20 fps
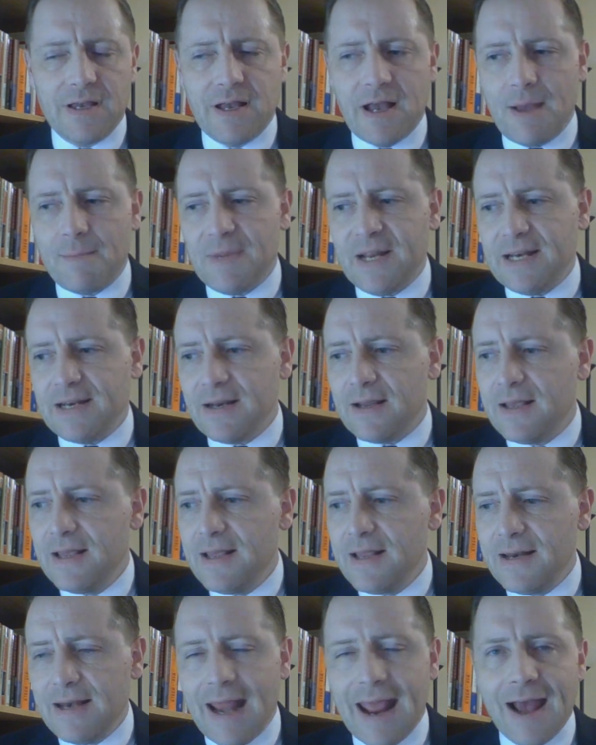I mean,
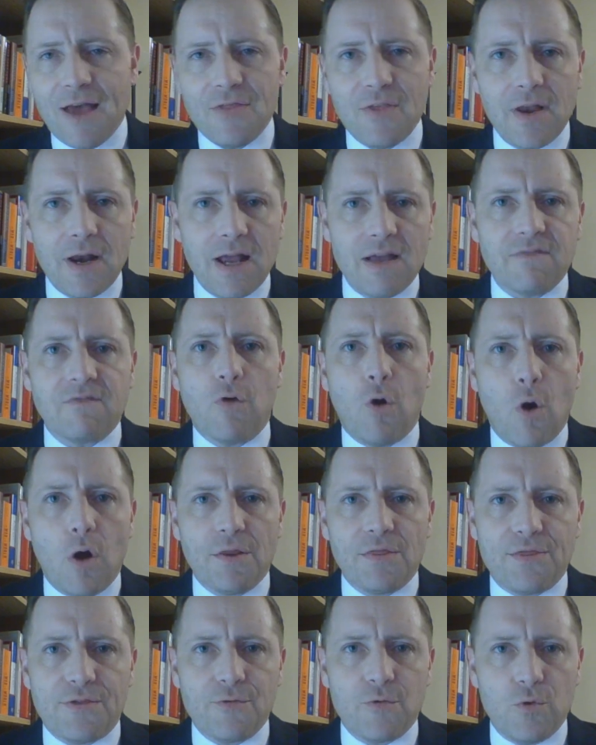now that I've
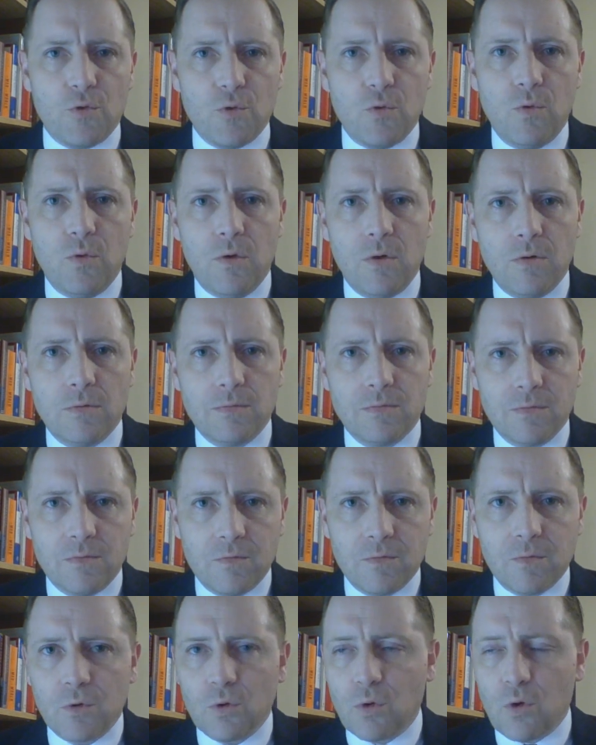gone through
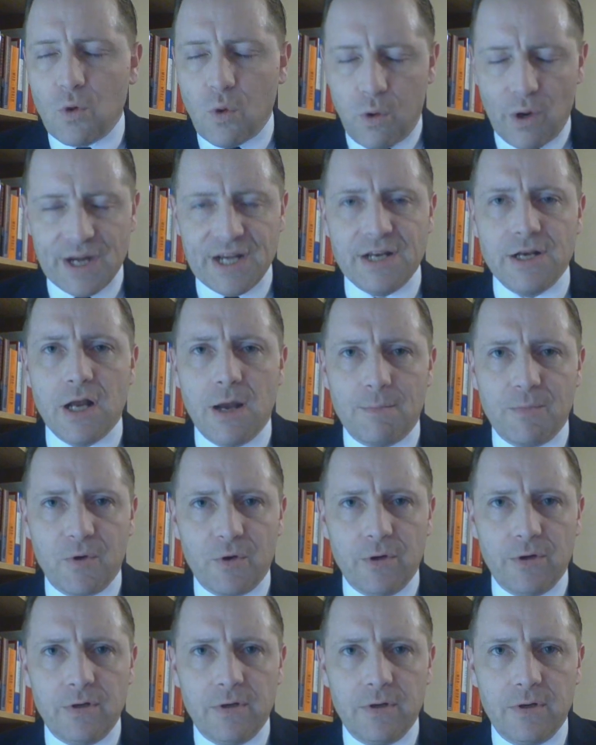quite a
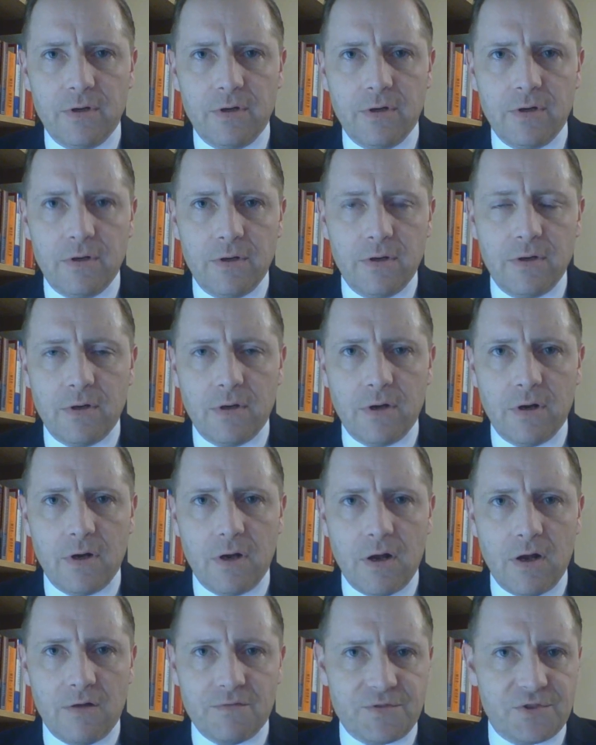number
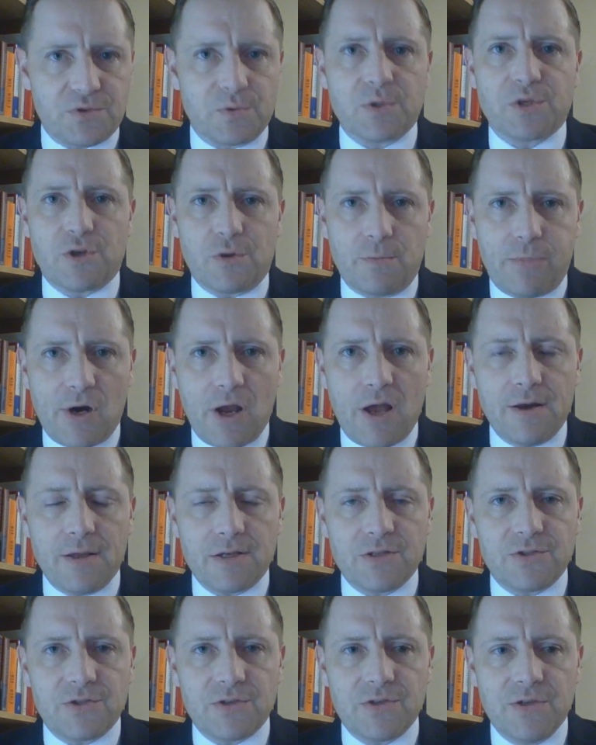of Swisher
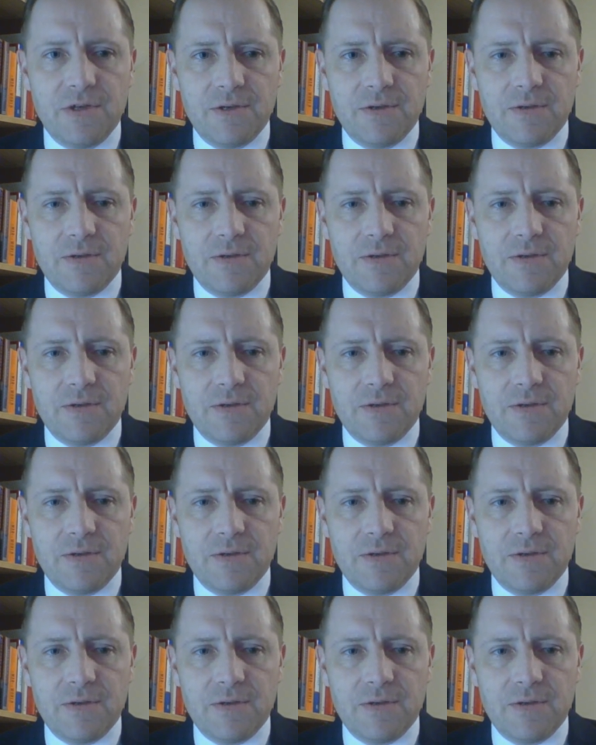products,